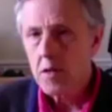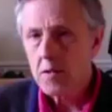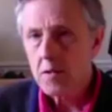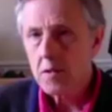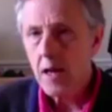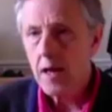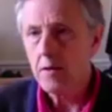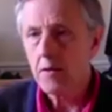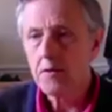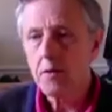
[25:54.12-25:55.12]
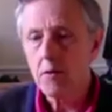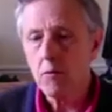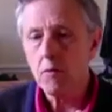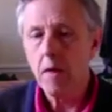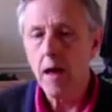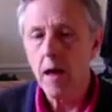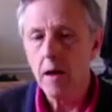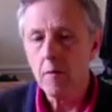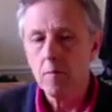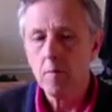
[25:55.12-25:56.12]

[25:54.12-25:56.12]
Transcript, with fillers: is attend to their